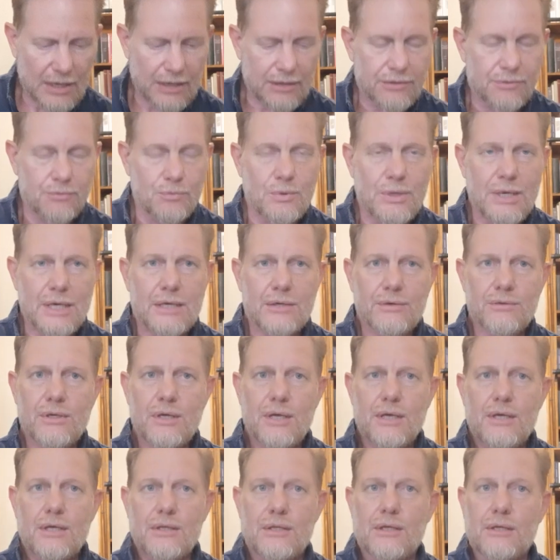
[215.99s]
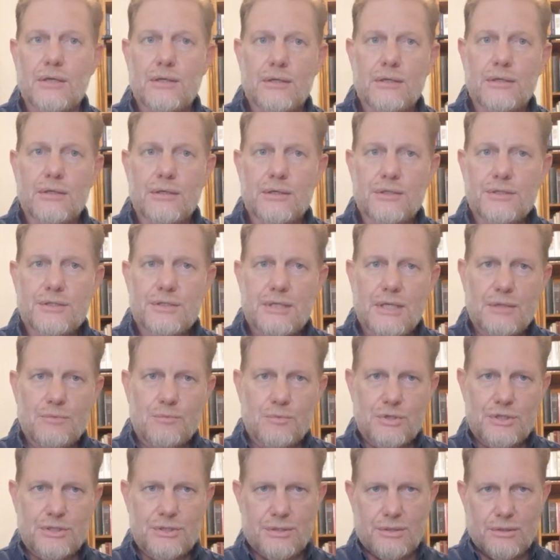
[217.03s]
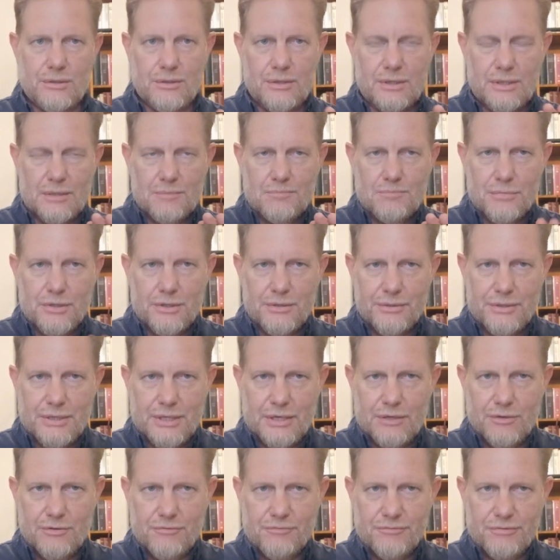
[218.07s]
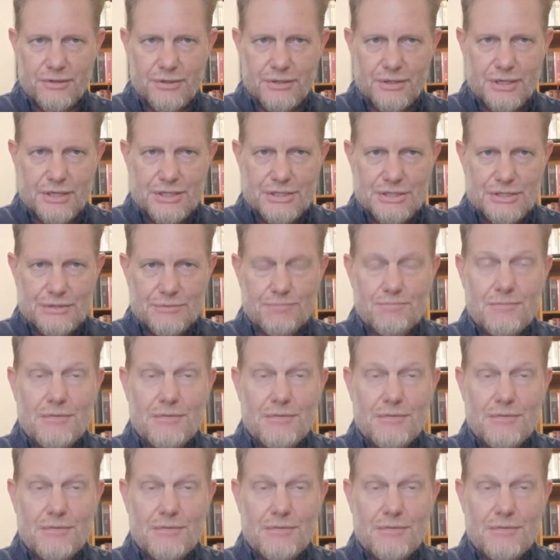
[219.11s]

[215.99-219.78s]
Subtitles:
where the learners then would start and build their own foundation